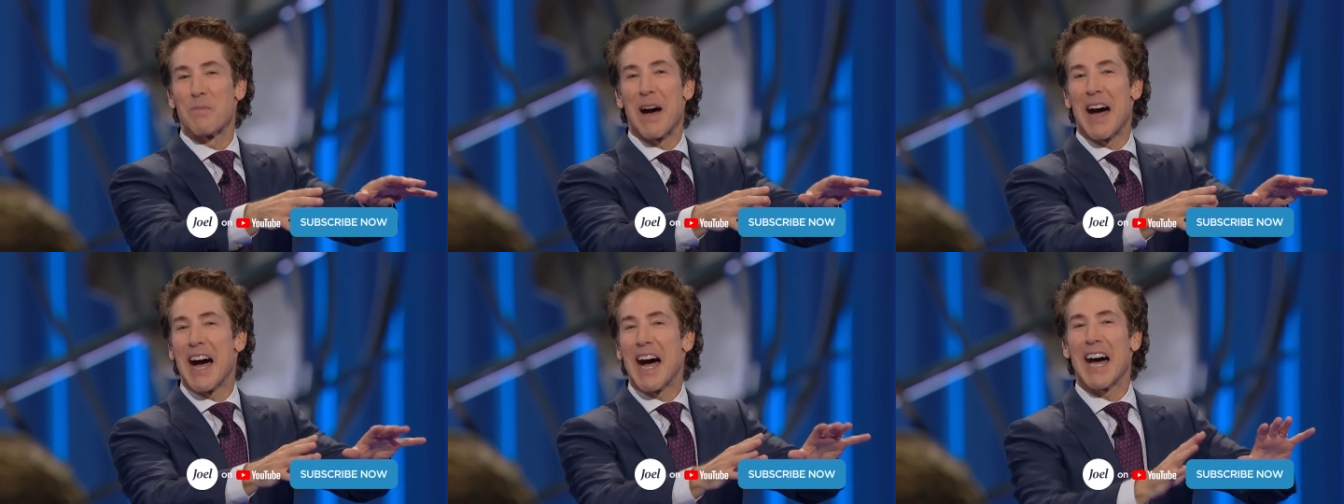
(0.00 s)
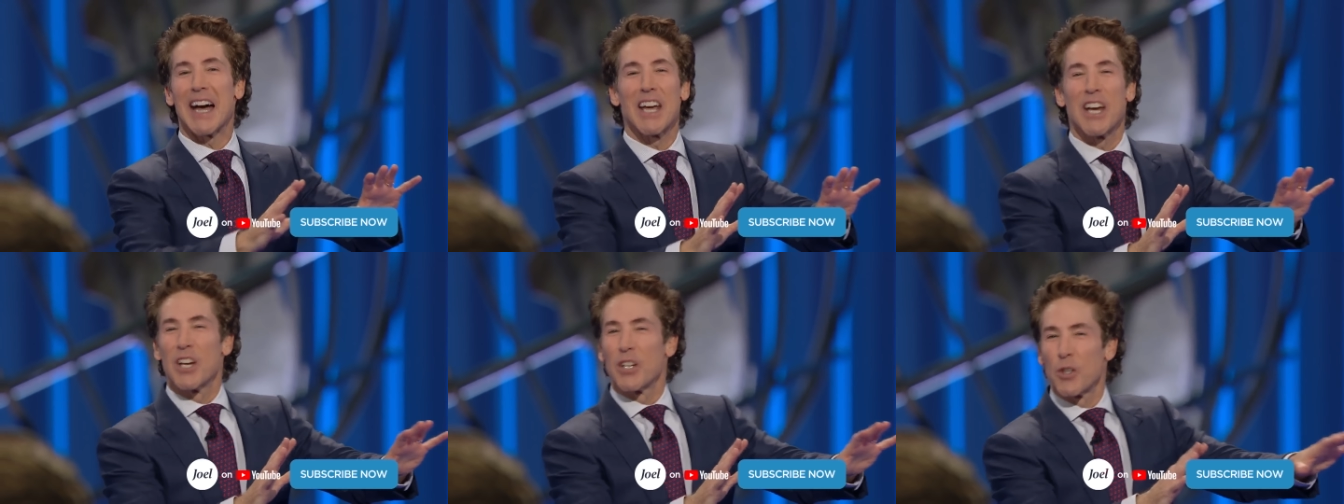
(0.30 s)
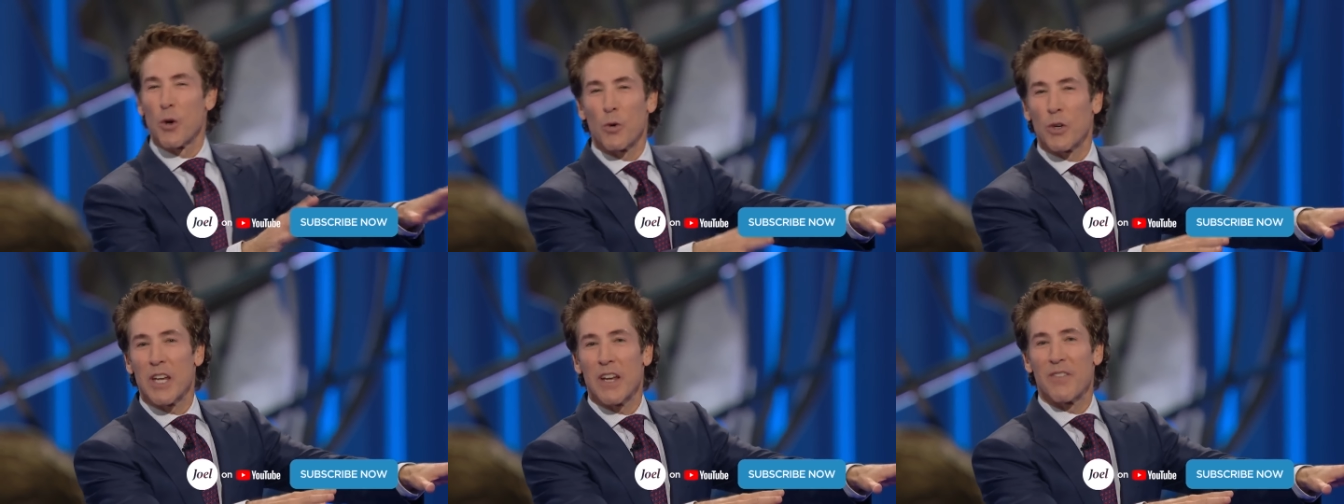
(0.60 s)
by,
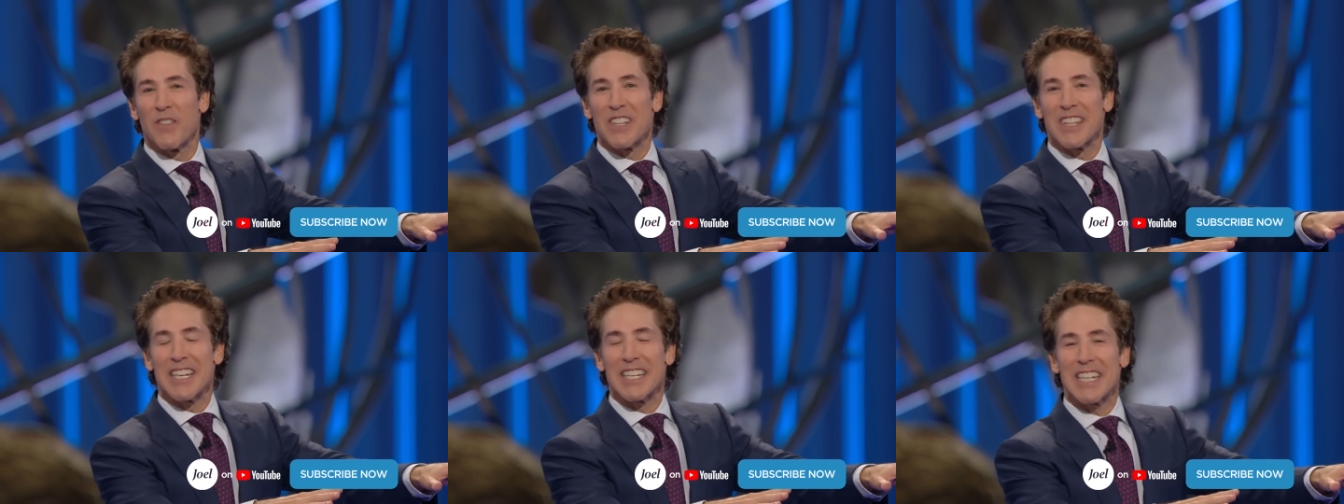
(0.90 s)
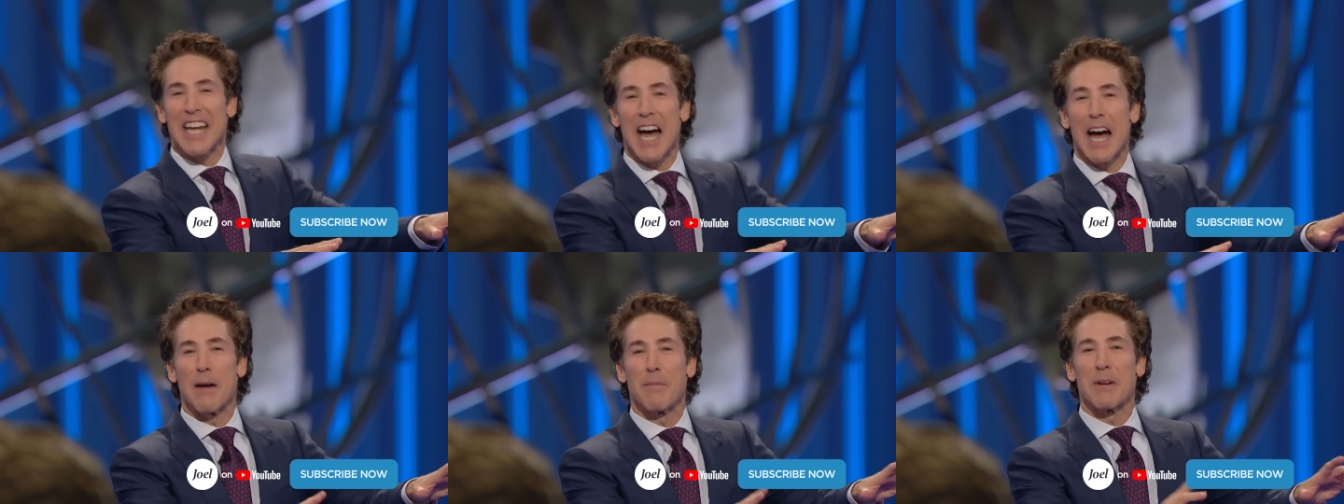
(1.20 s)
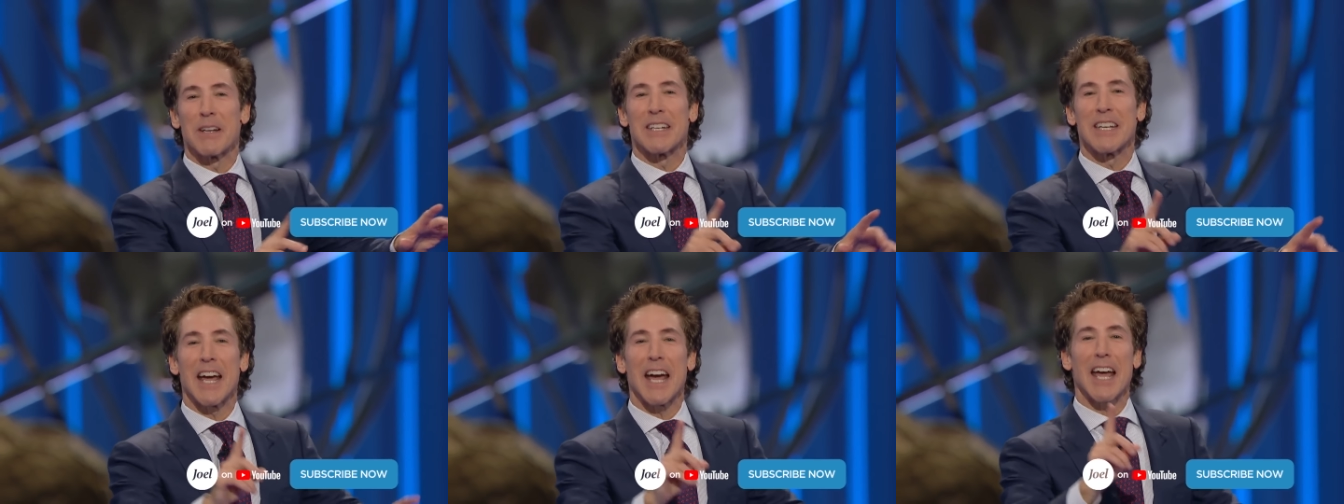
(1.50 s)
don't give you the
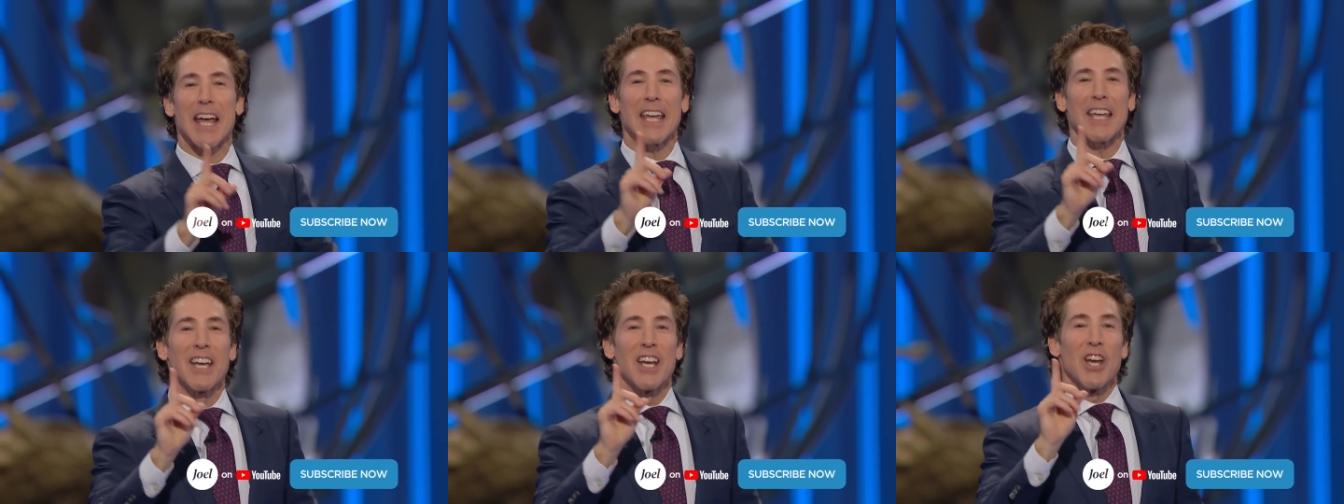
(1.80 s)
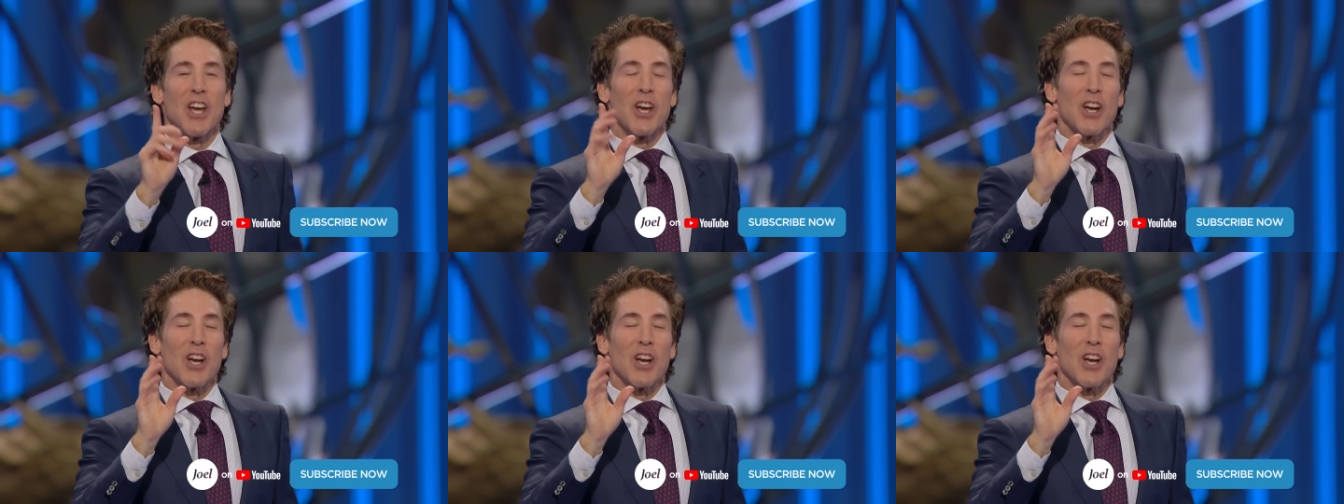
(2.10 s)
time of day.